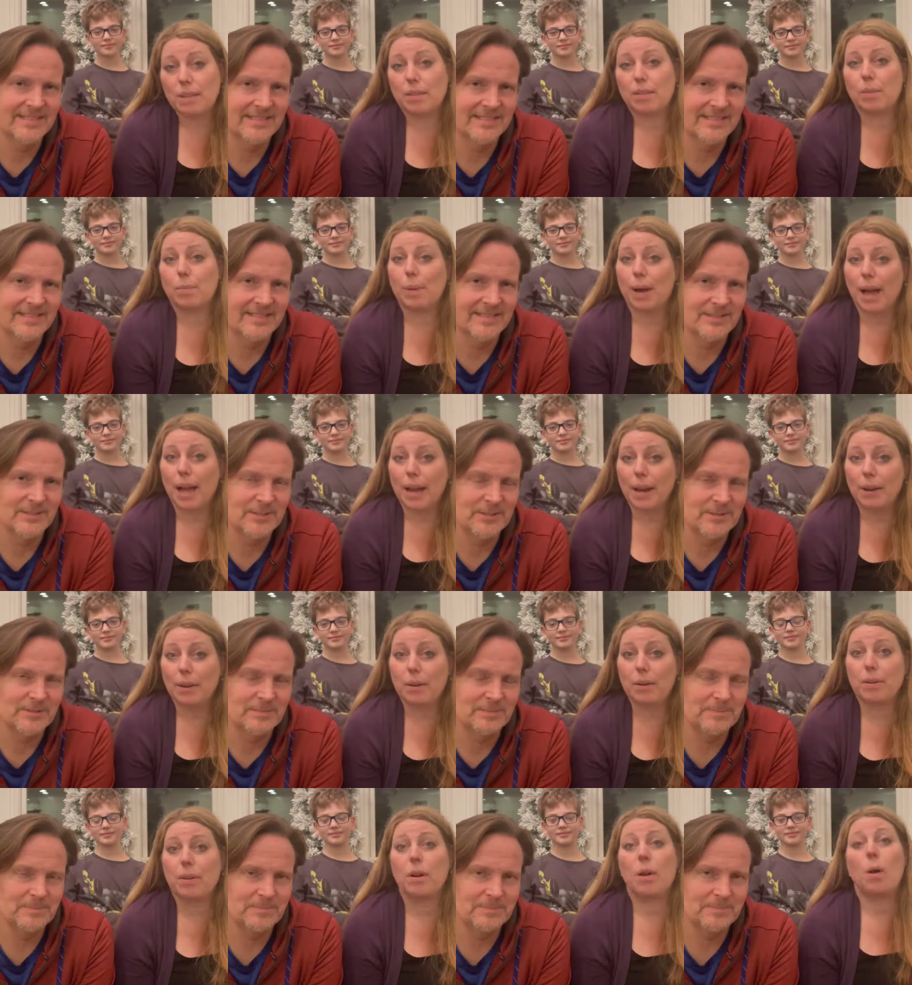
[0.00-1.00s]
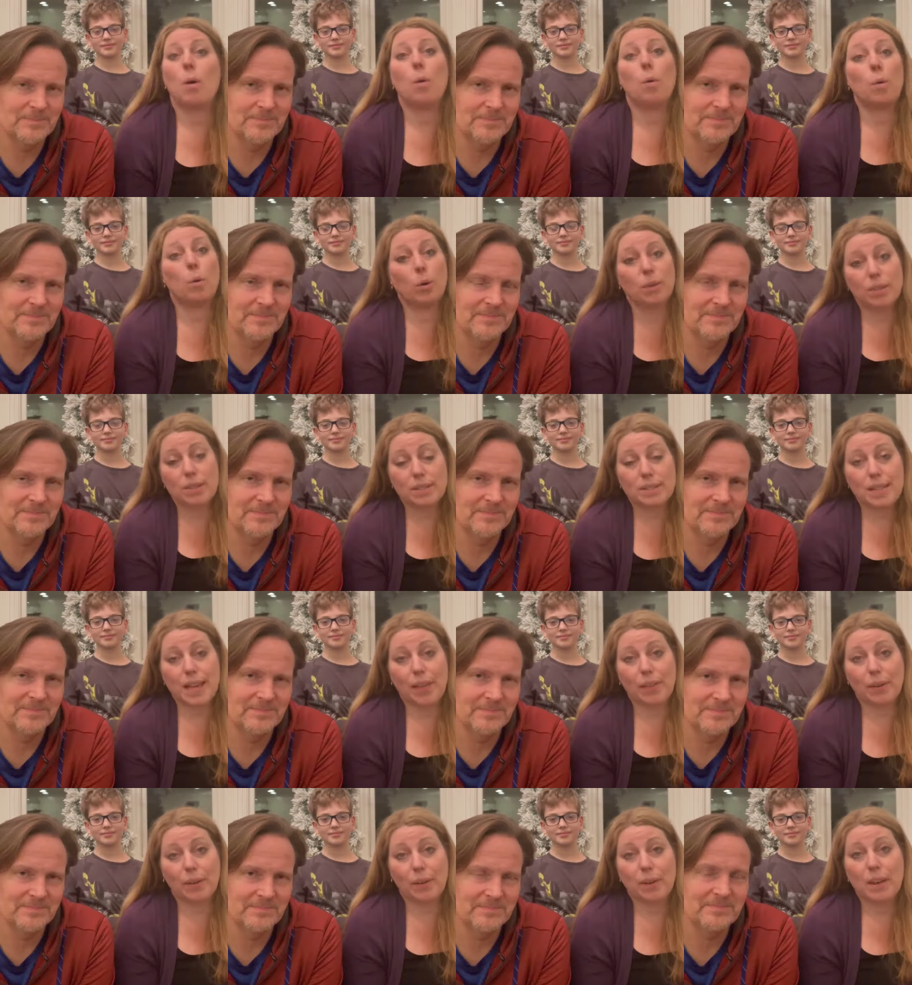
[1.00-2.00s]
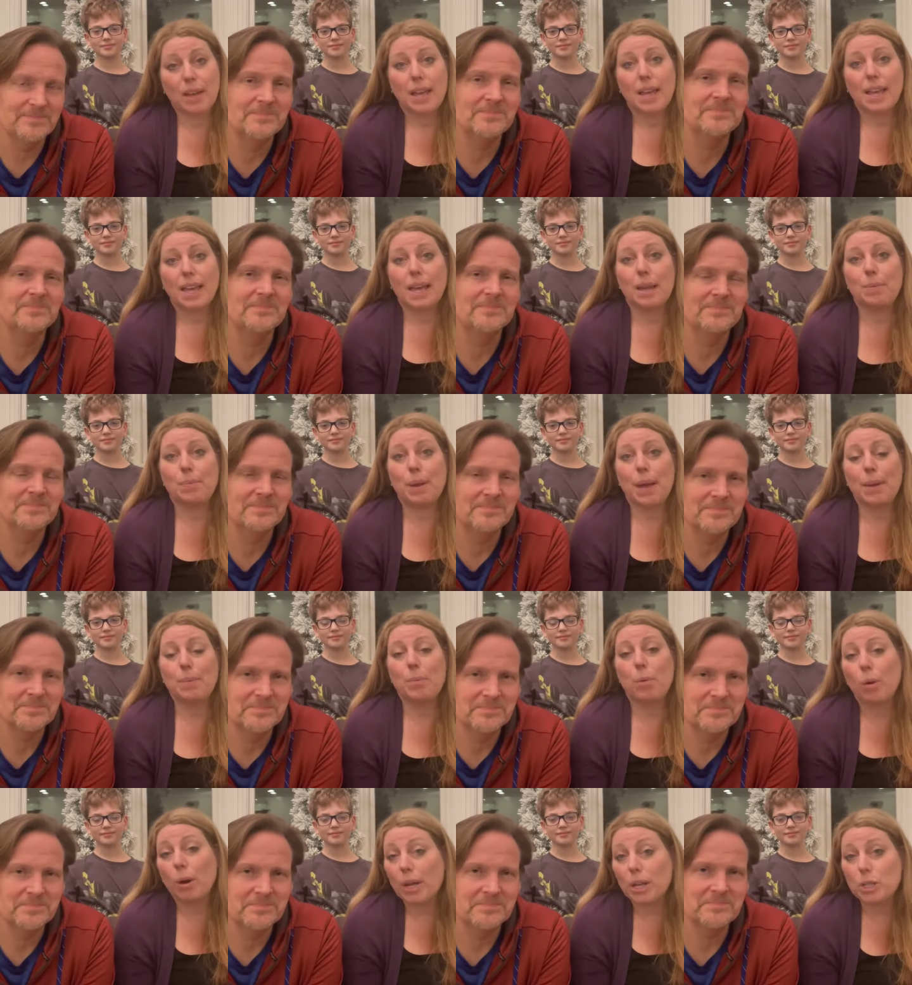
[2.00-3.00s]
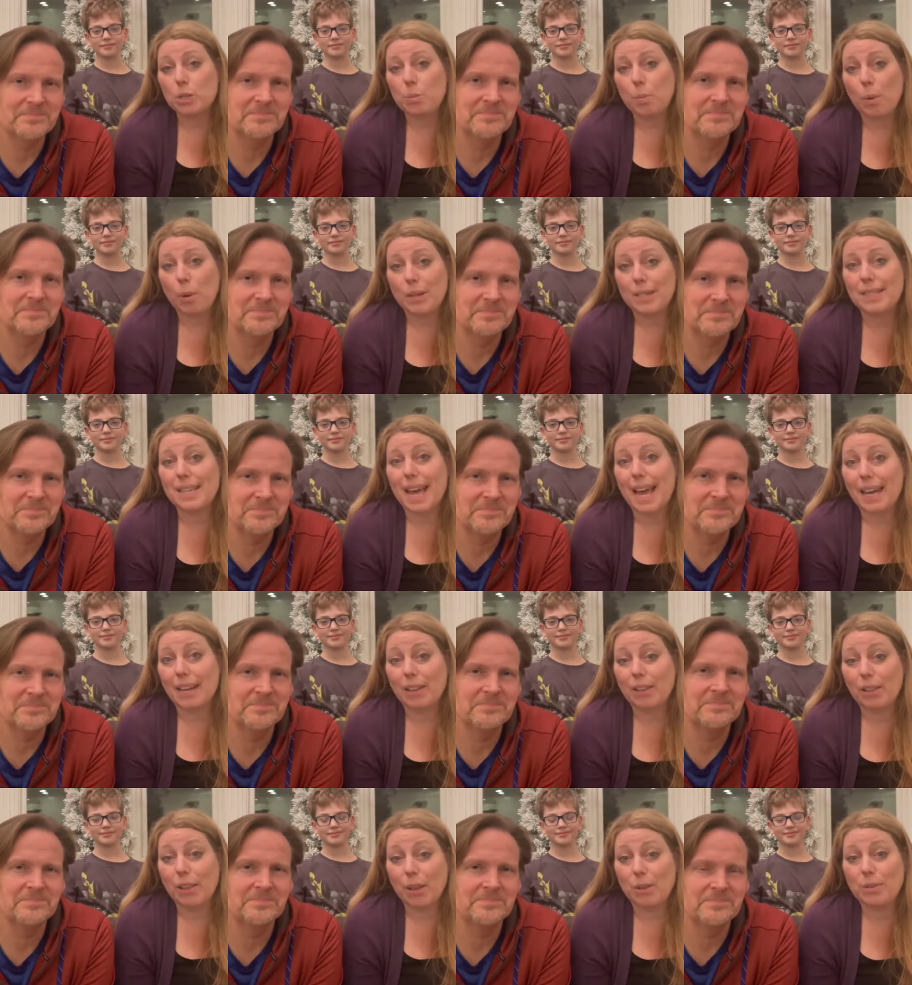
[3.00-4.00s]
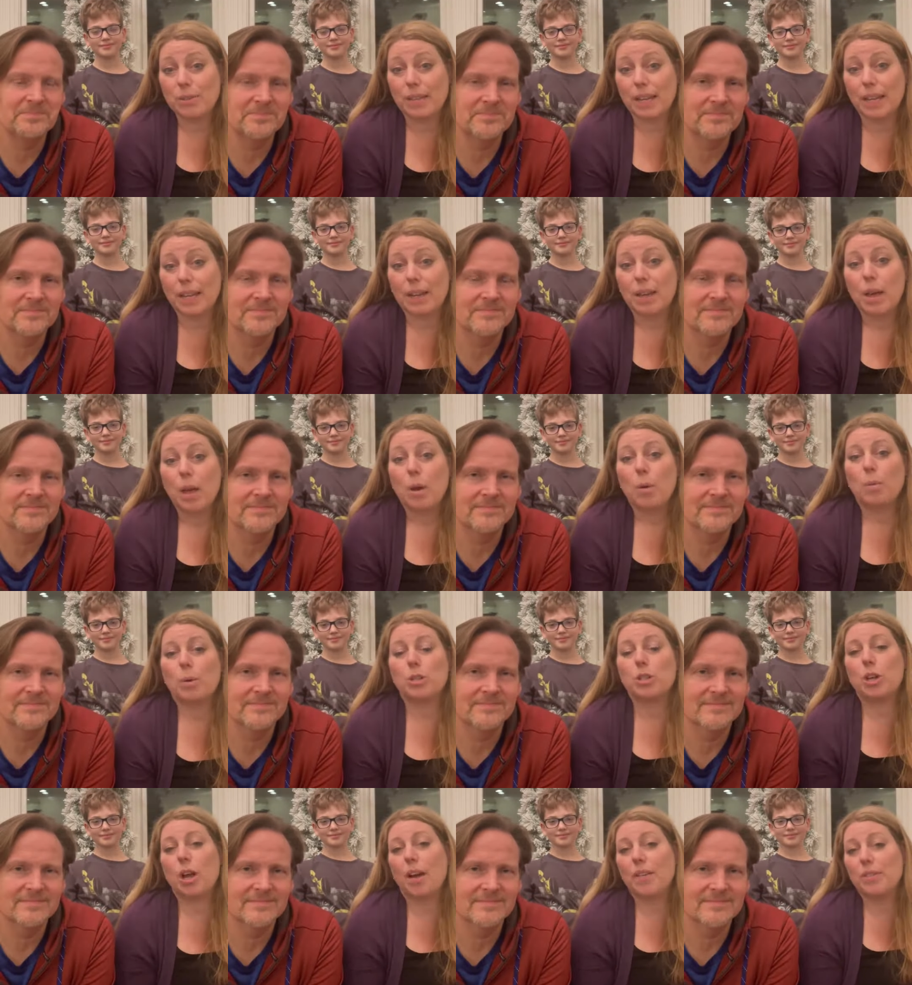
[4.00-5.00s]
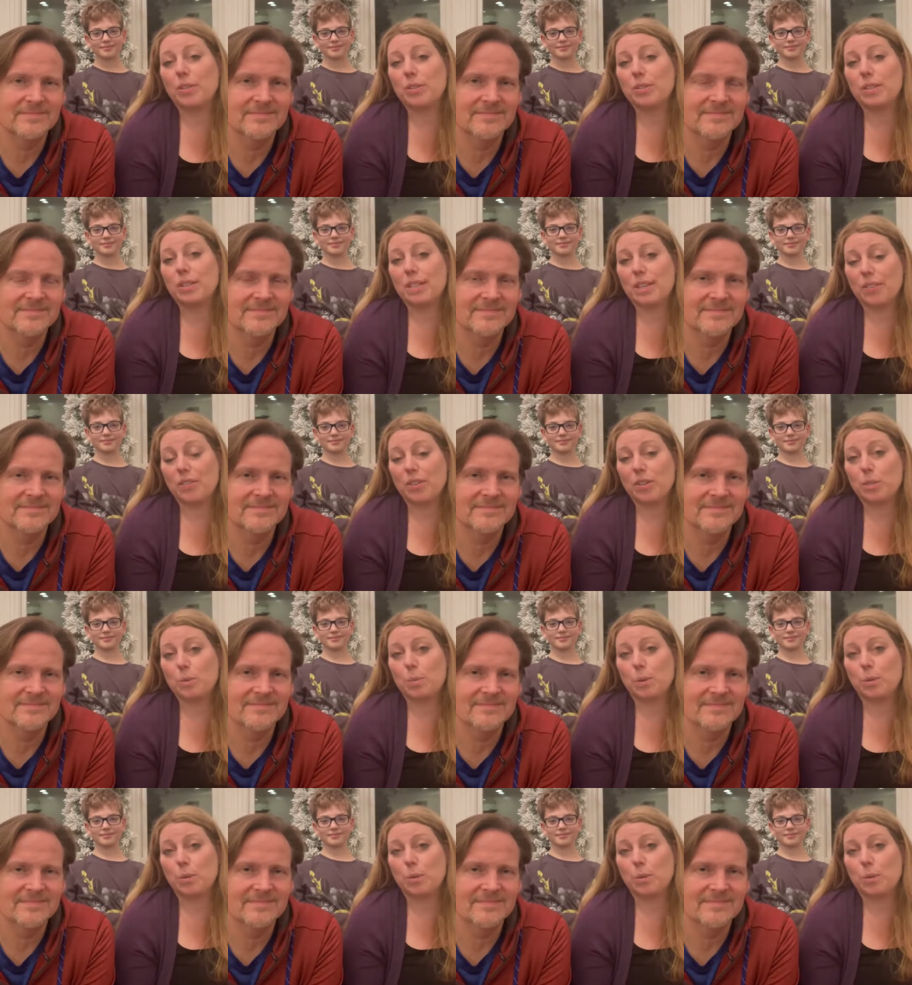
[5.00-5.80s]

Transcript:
Speaker 1: the buyer or the seller can pay mortgage points at closing, which covers the difference